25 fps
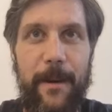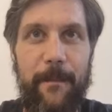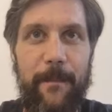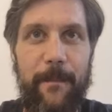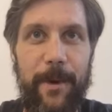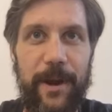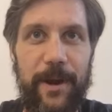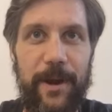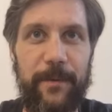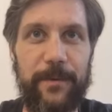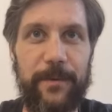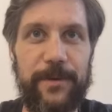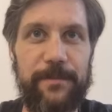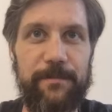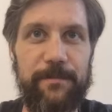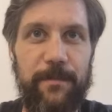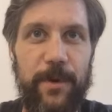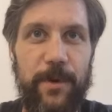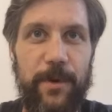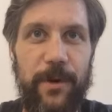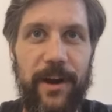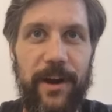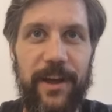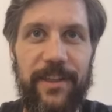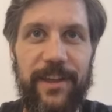But it was
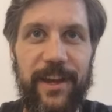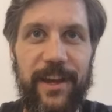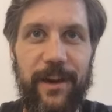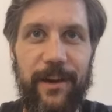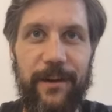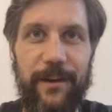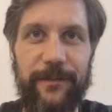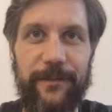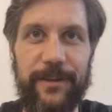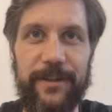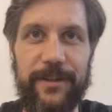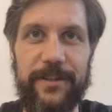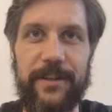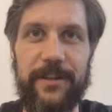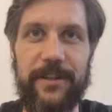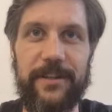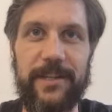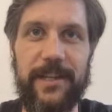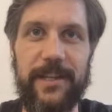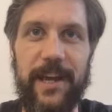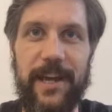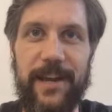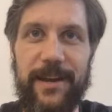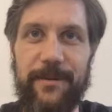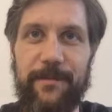more, I think, over a
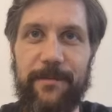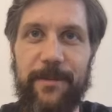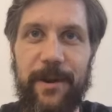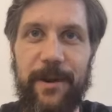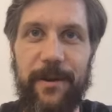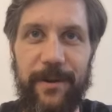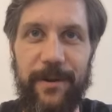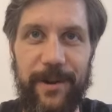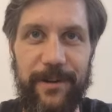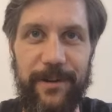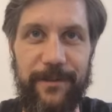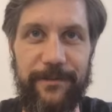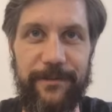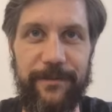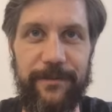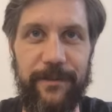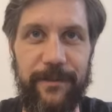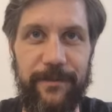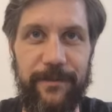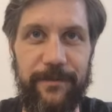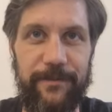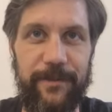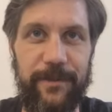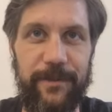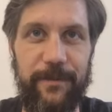sustained period
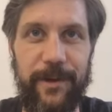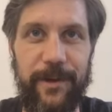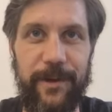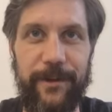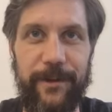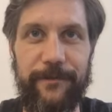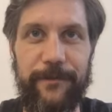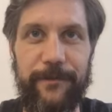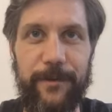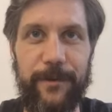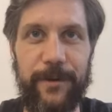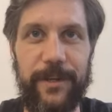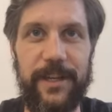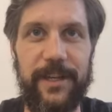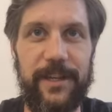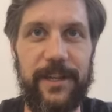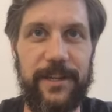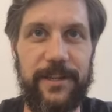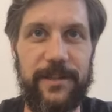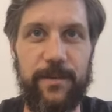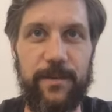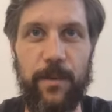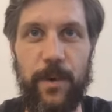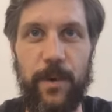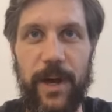of 3 or 4
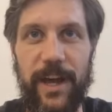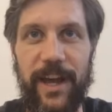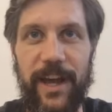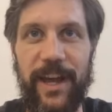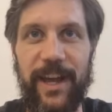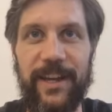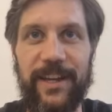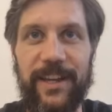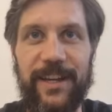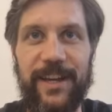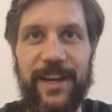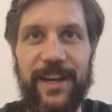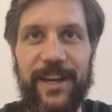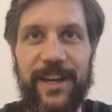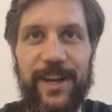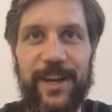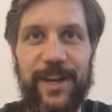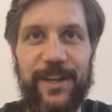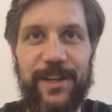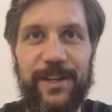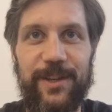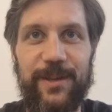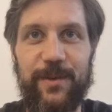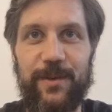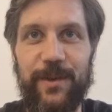years where
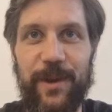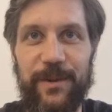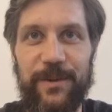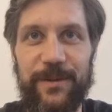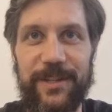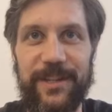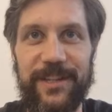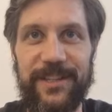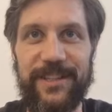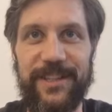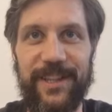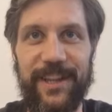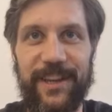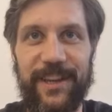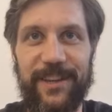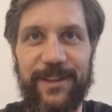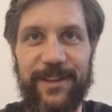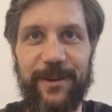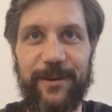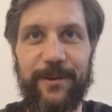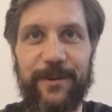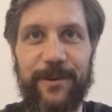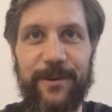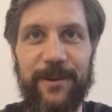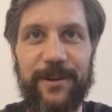you notice that
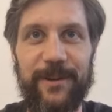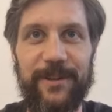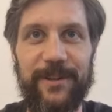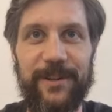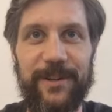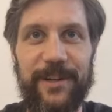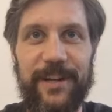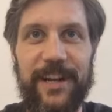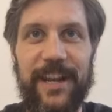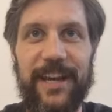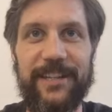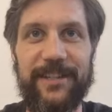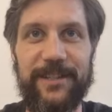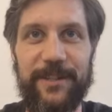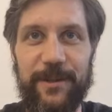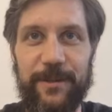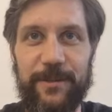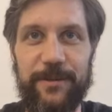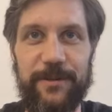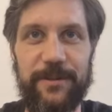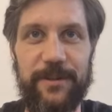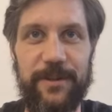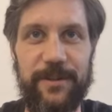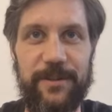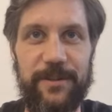you're less
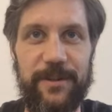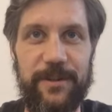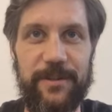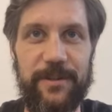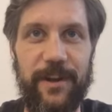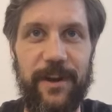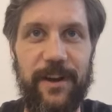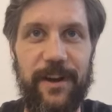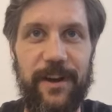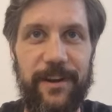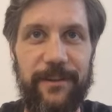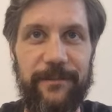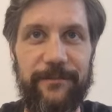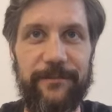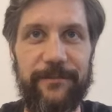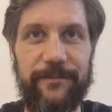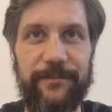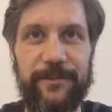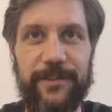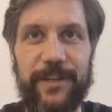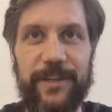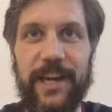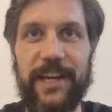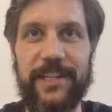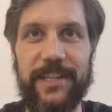used to just kind of
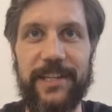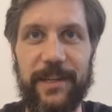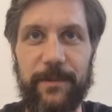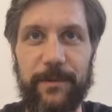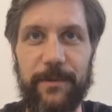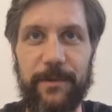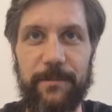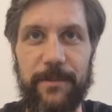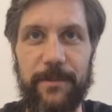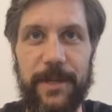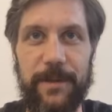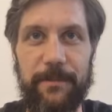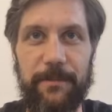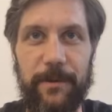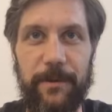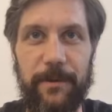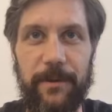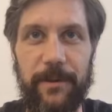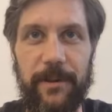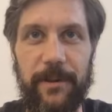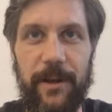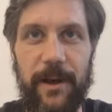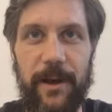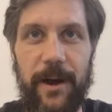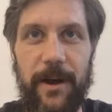chatting with
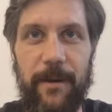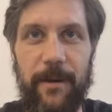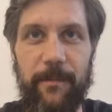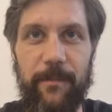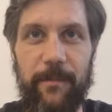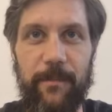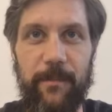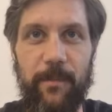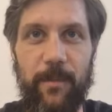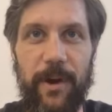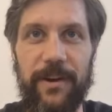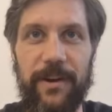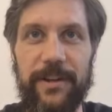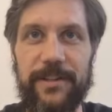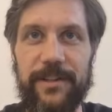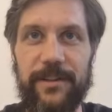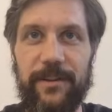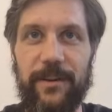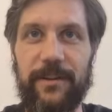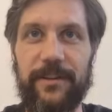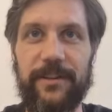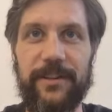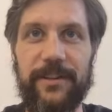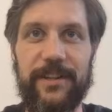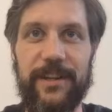people where it's
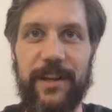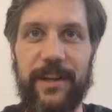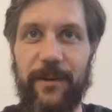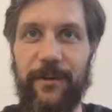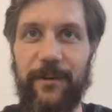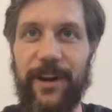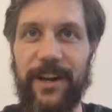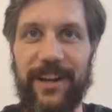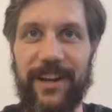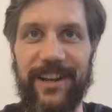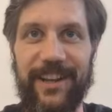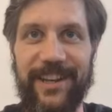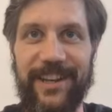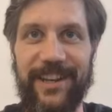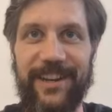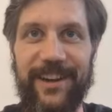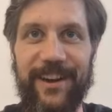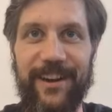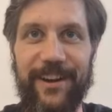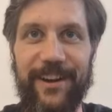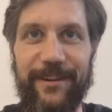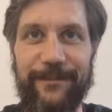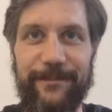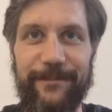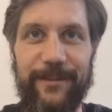not directly
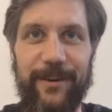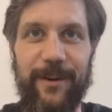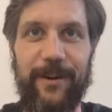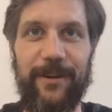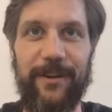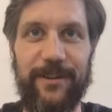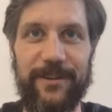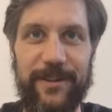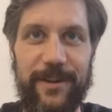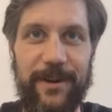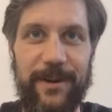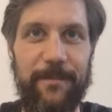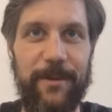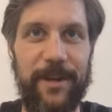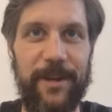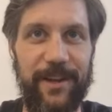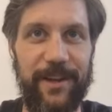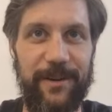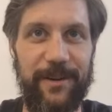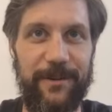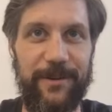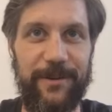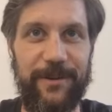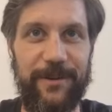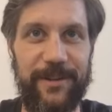kind of on a
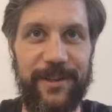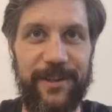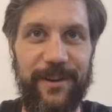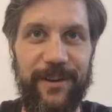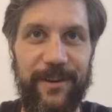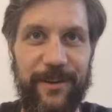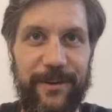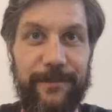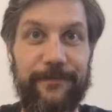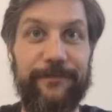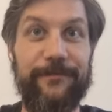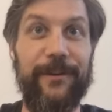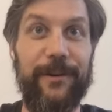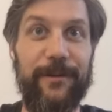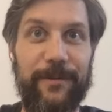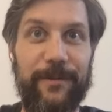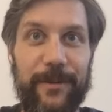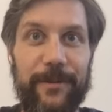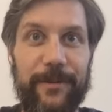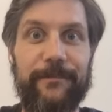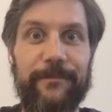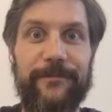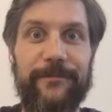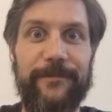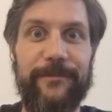topic or, you
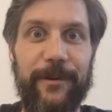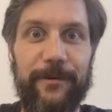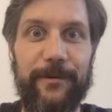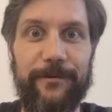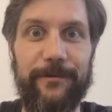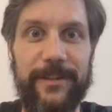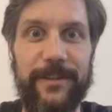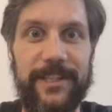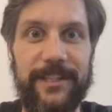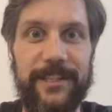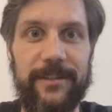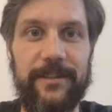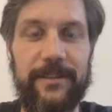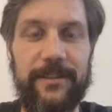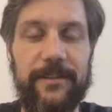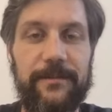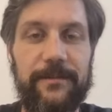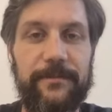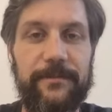phoned them for a reason.